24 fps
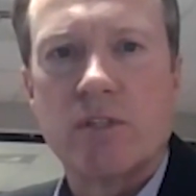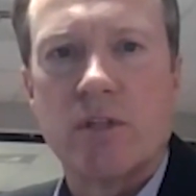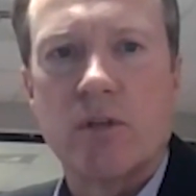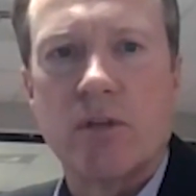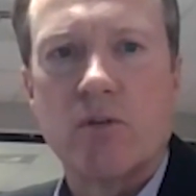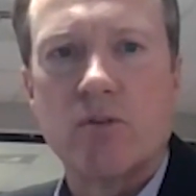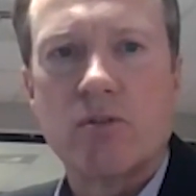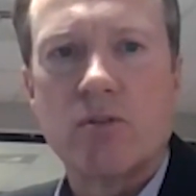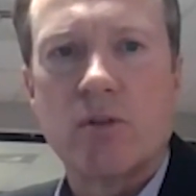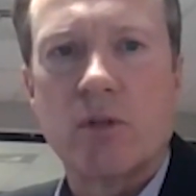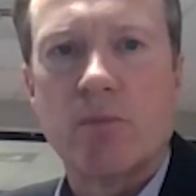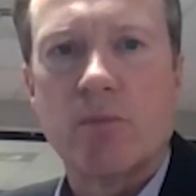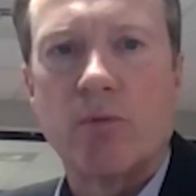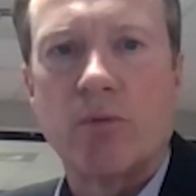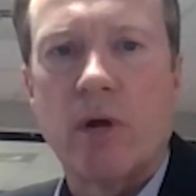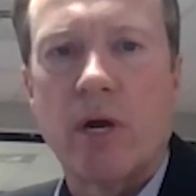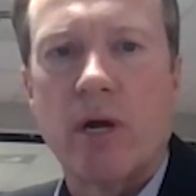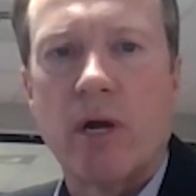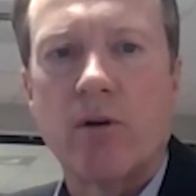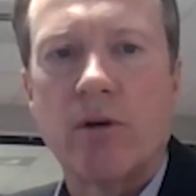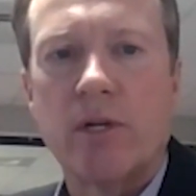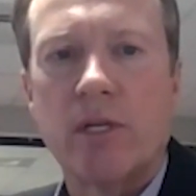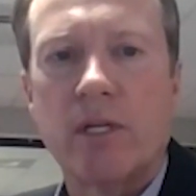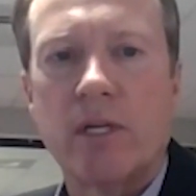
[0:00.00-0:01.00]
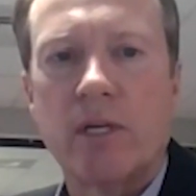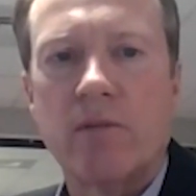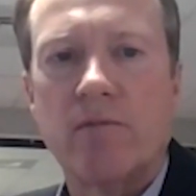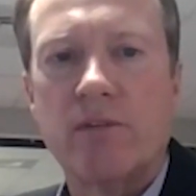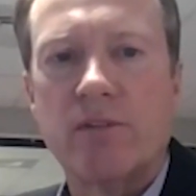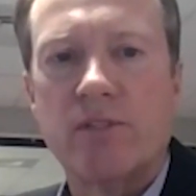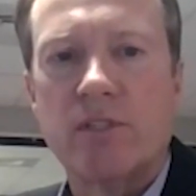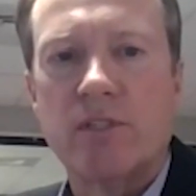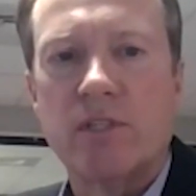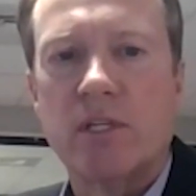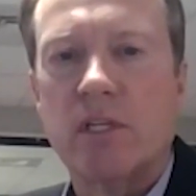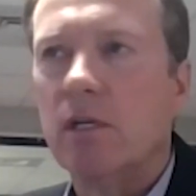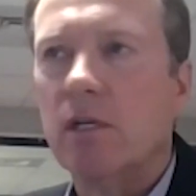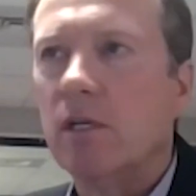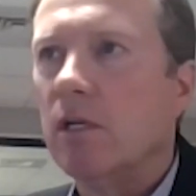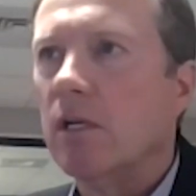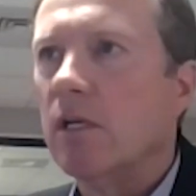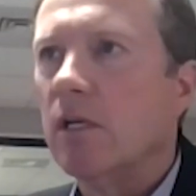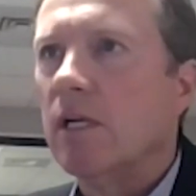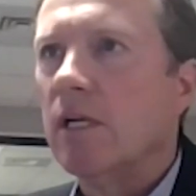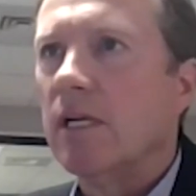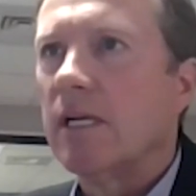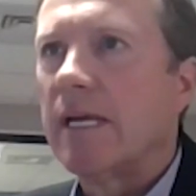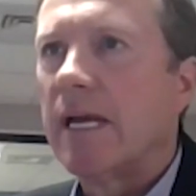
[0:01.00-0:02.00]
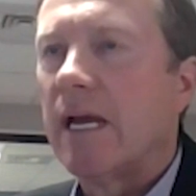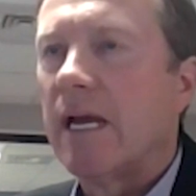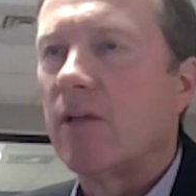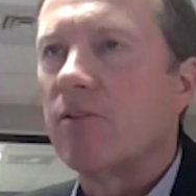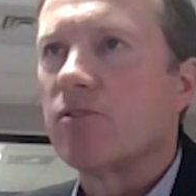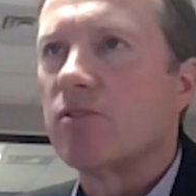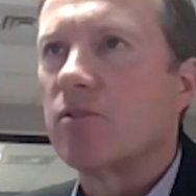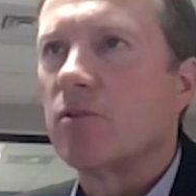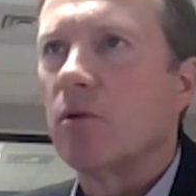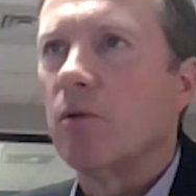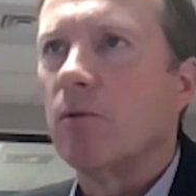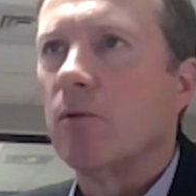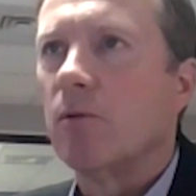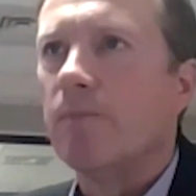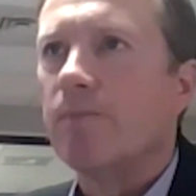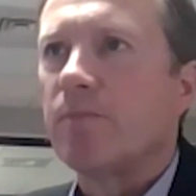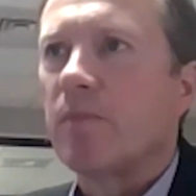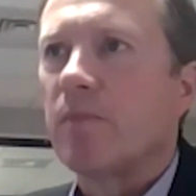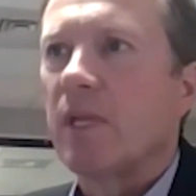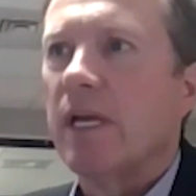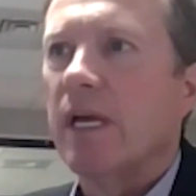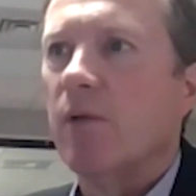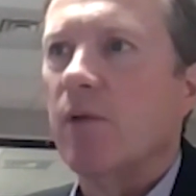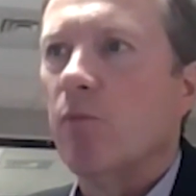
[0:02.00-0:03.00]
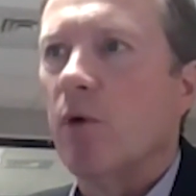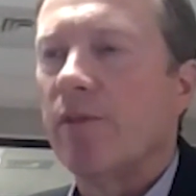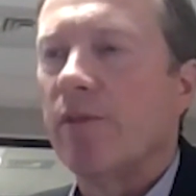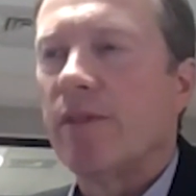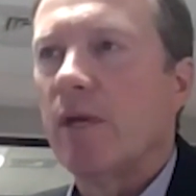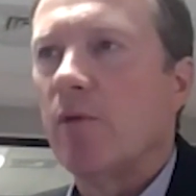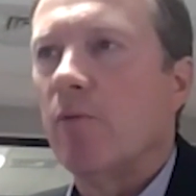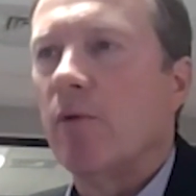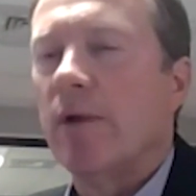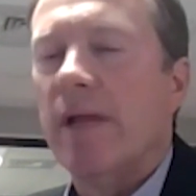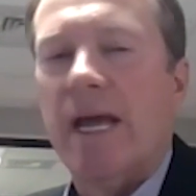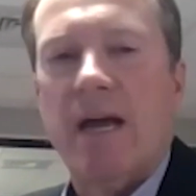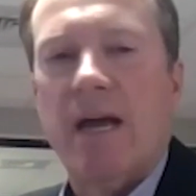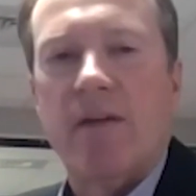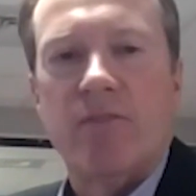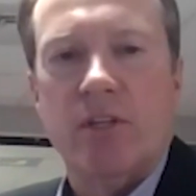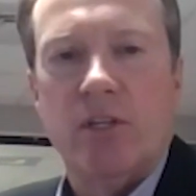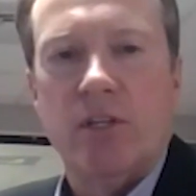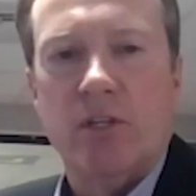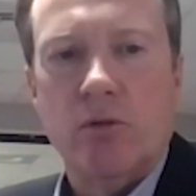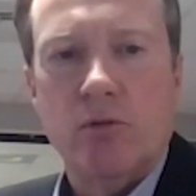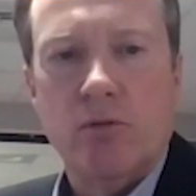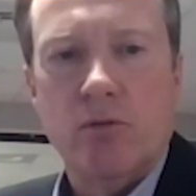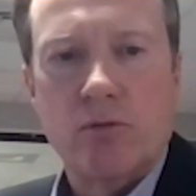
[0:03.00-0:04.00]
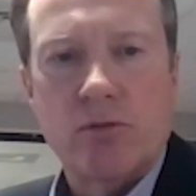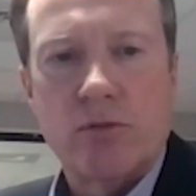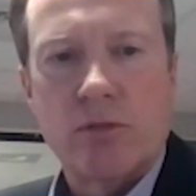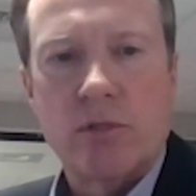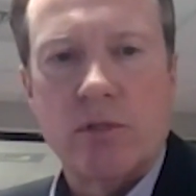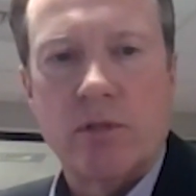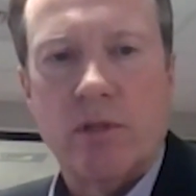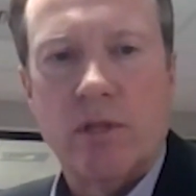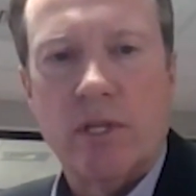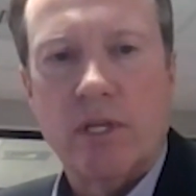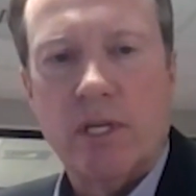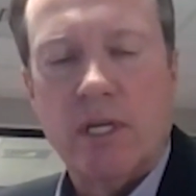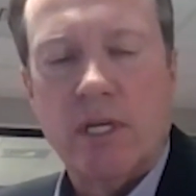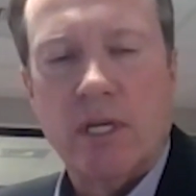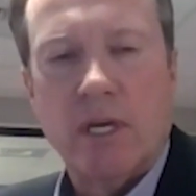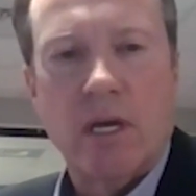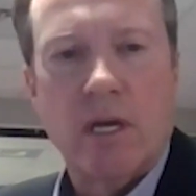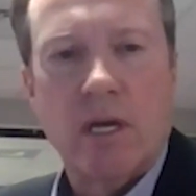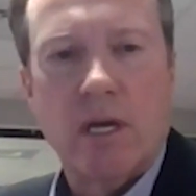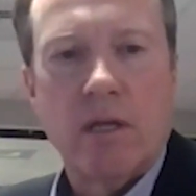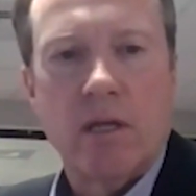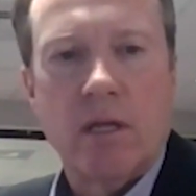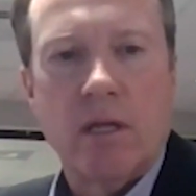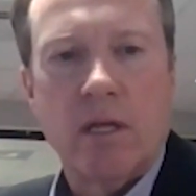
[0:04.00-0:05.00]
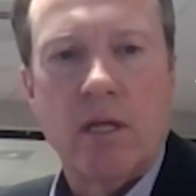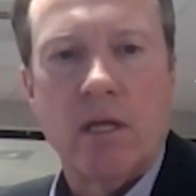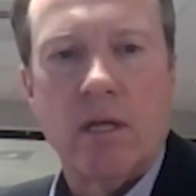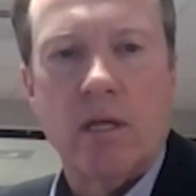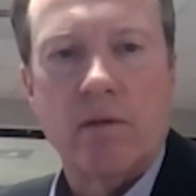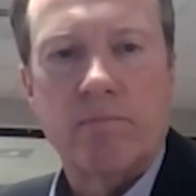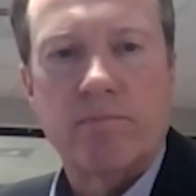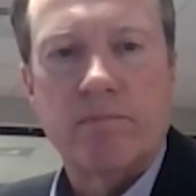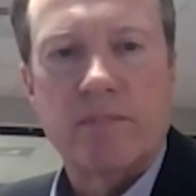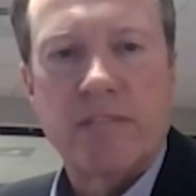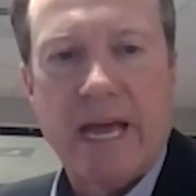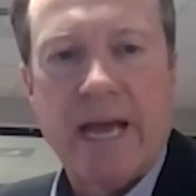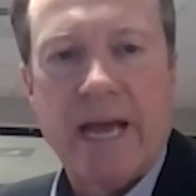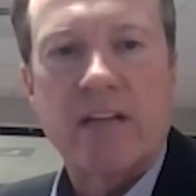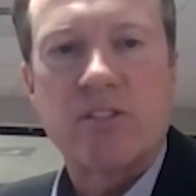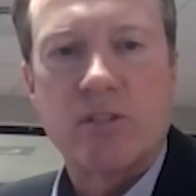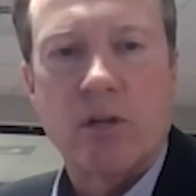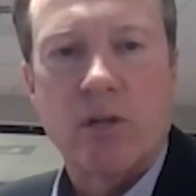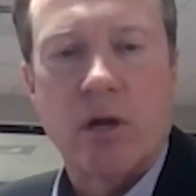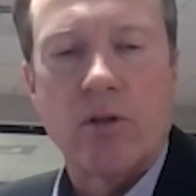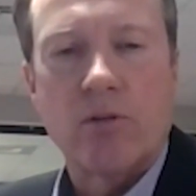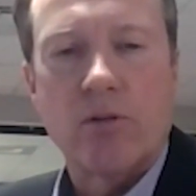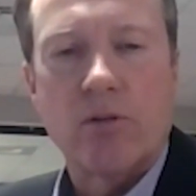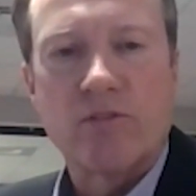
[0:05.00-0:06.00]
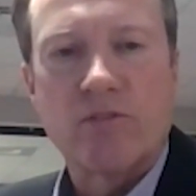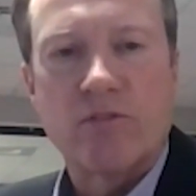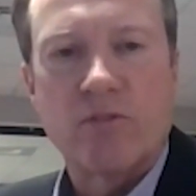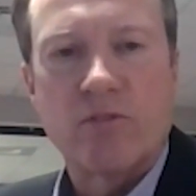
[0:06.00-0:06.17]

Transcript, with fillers: And those are the priority of the city council and what they would have to use the uh, uh, tax dollars